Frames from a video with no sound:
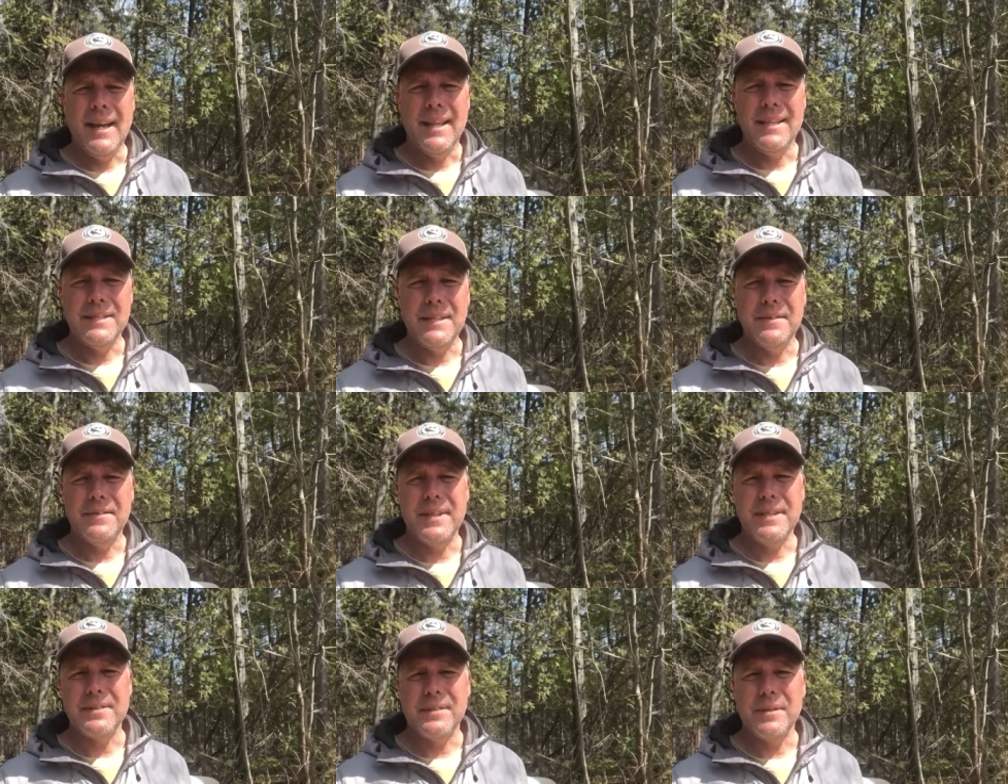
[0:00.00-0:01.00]
Uh, this year
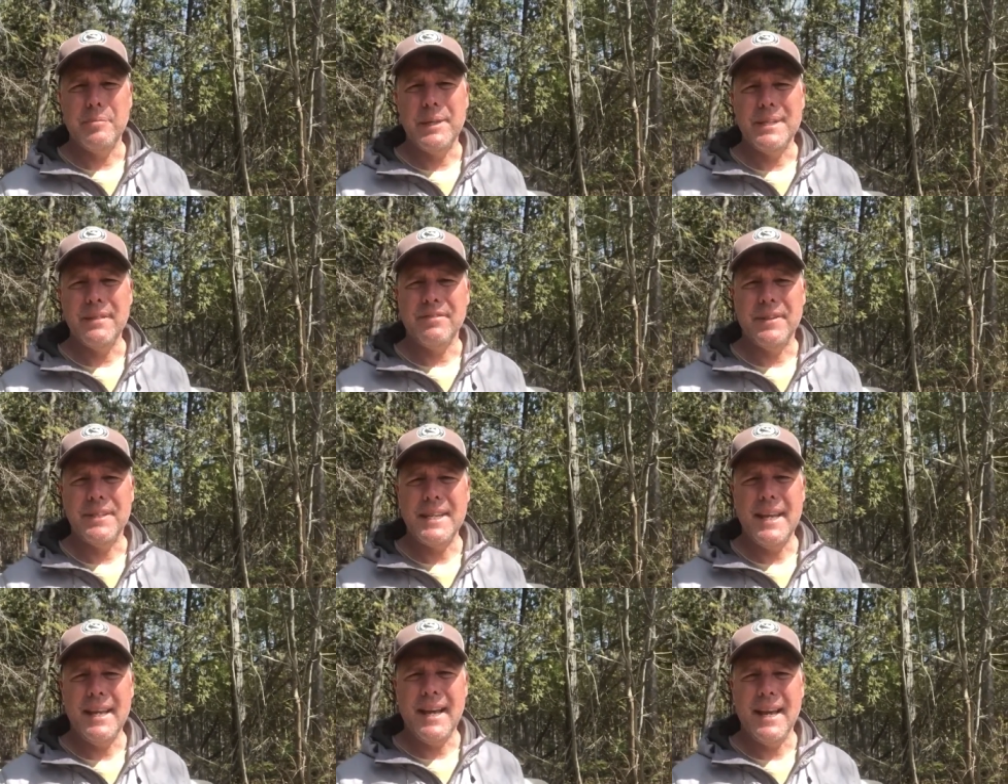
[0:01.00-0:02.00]
things are a little bit different,
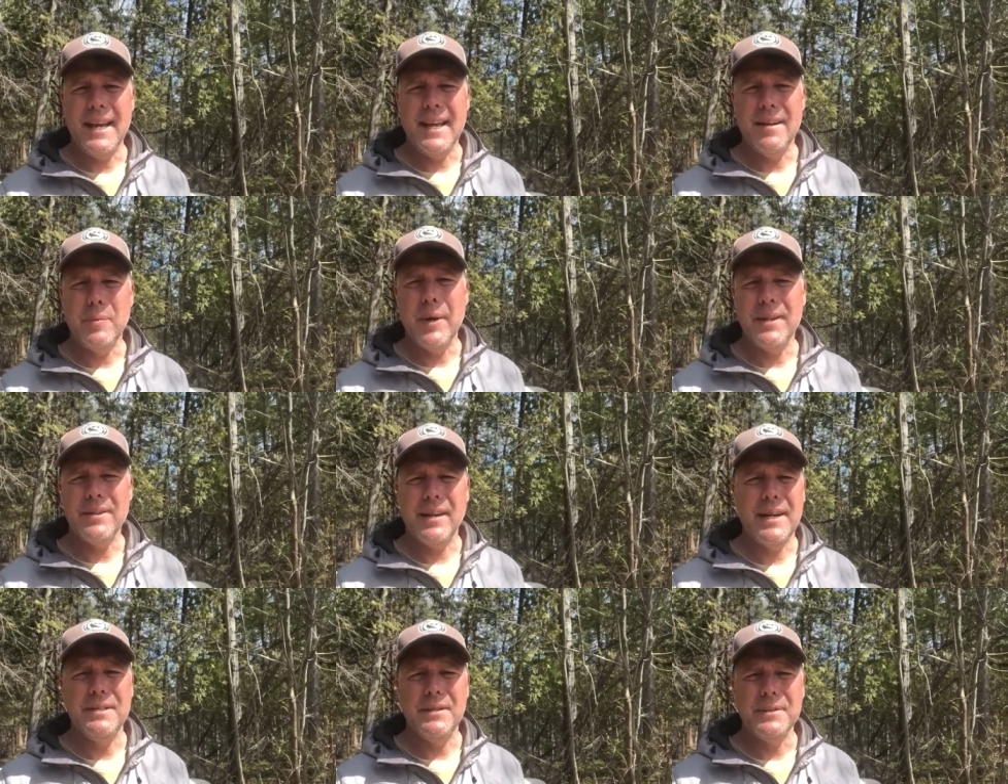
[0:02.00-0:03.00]
uh, and what I
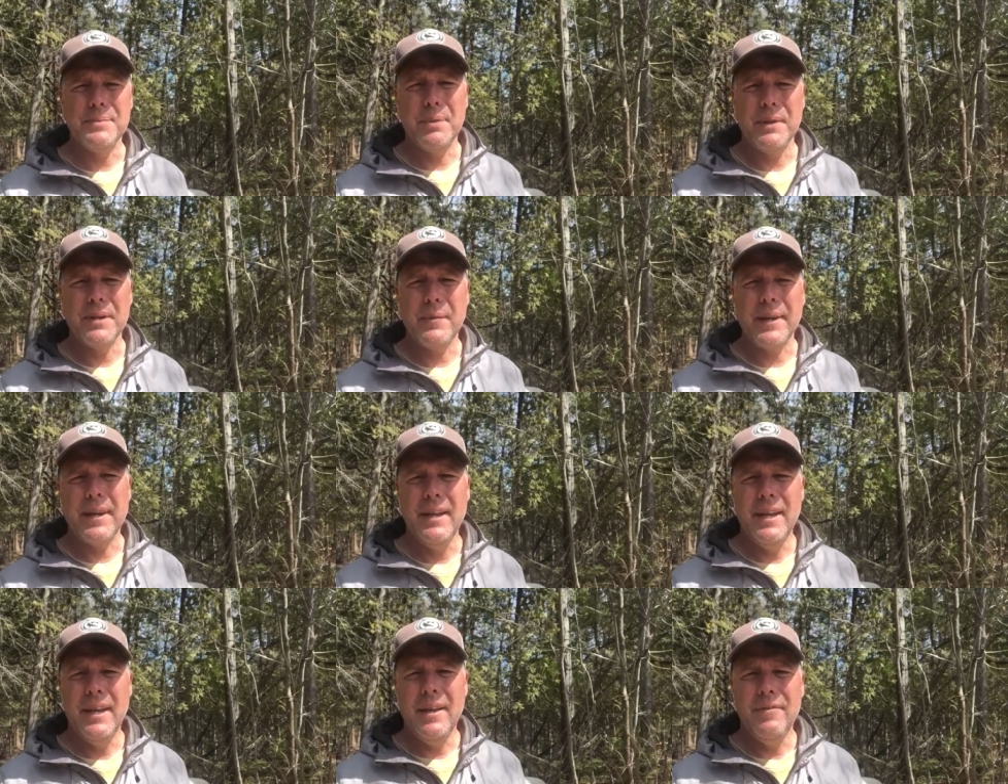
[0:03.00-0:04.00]
thought I'd do is put a quick
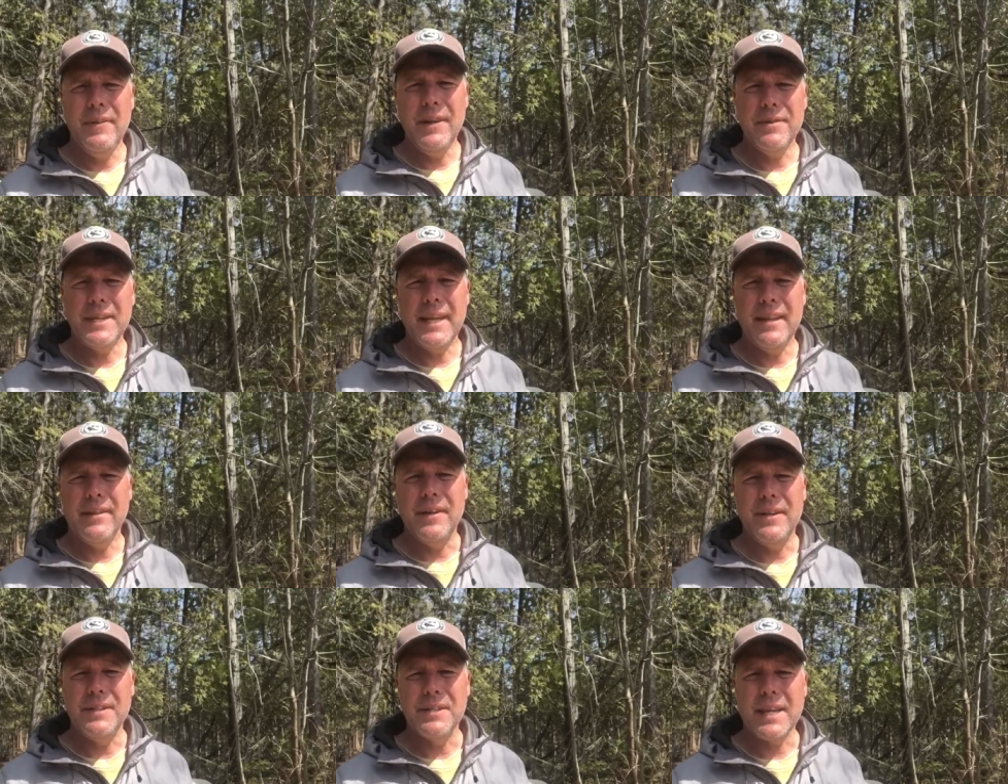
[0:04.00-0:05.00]
video together
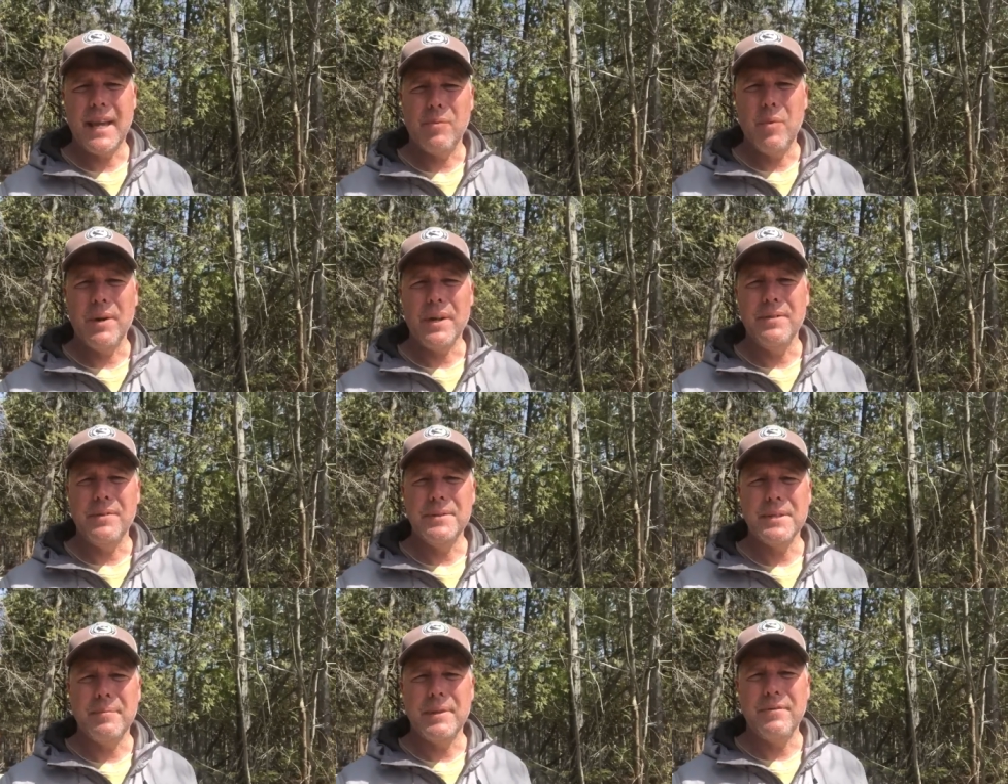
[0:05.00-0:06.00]
and just kind of walk you
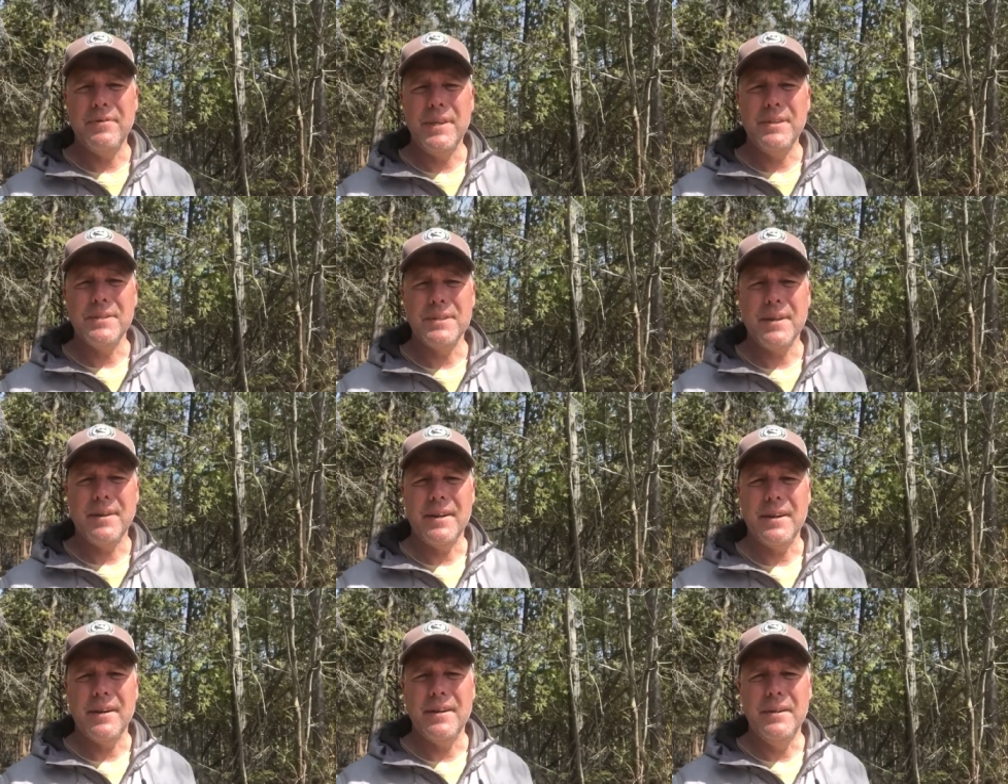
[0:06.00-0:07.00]
through some of the features
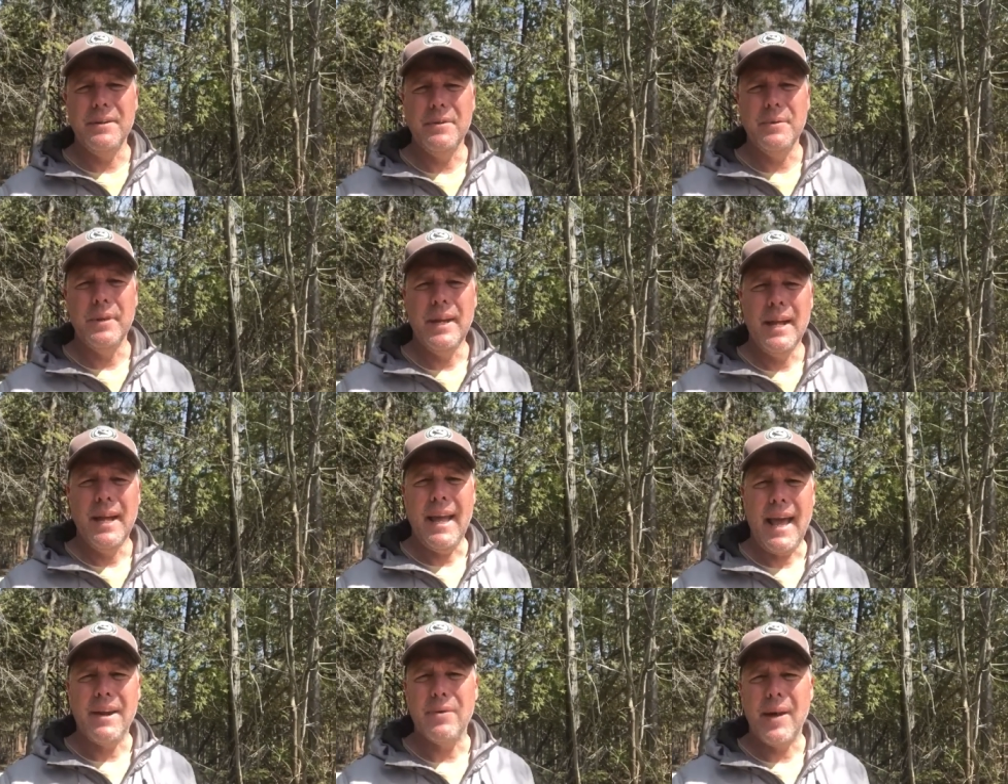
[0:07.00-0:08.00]
on our new
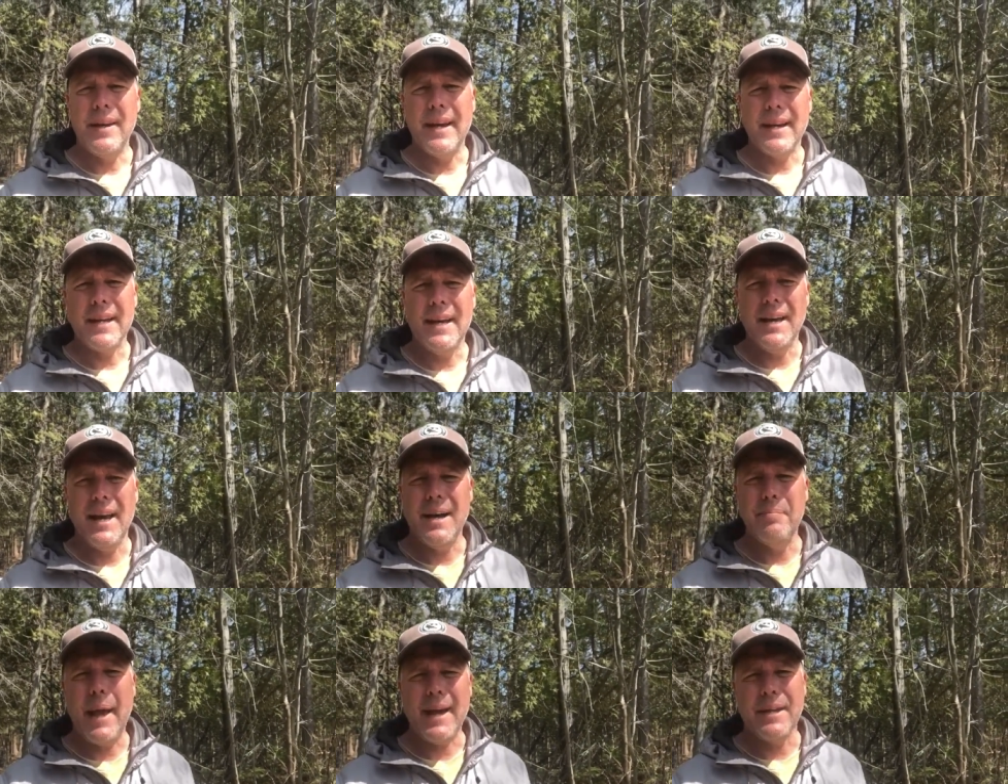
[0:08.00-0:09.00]
Adirondack
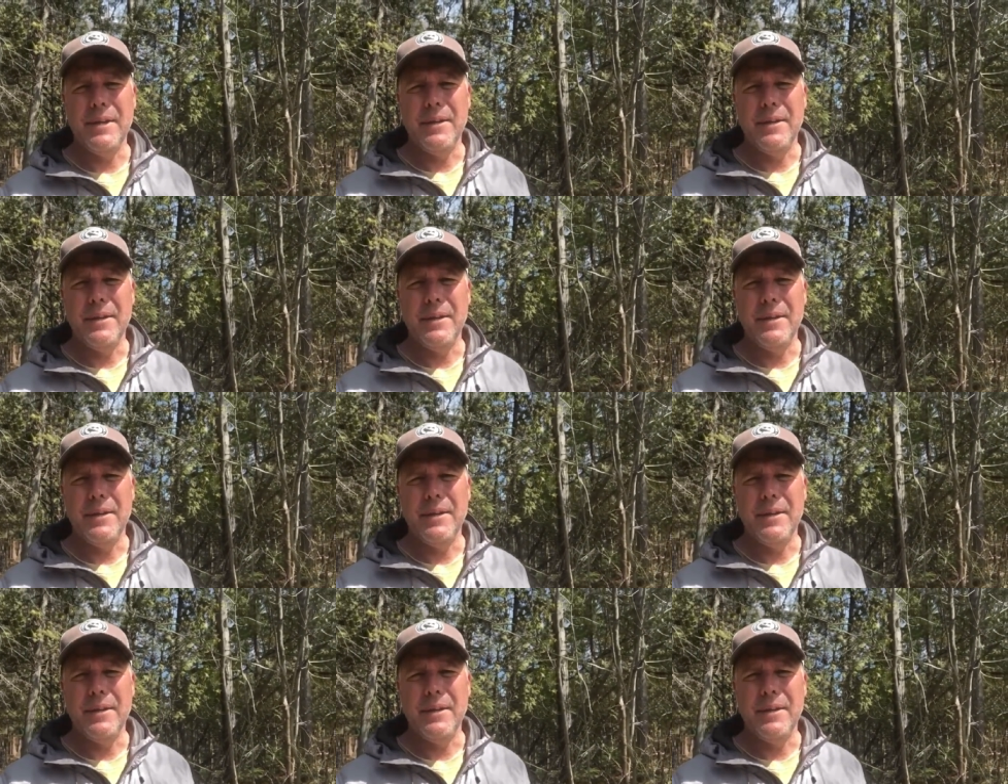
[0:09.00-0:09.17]
uh, pack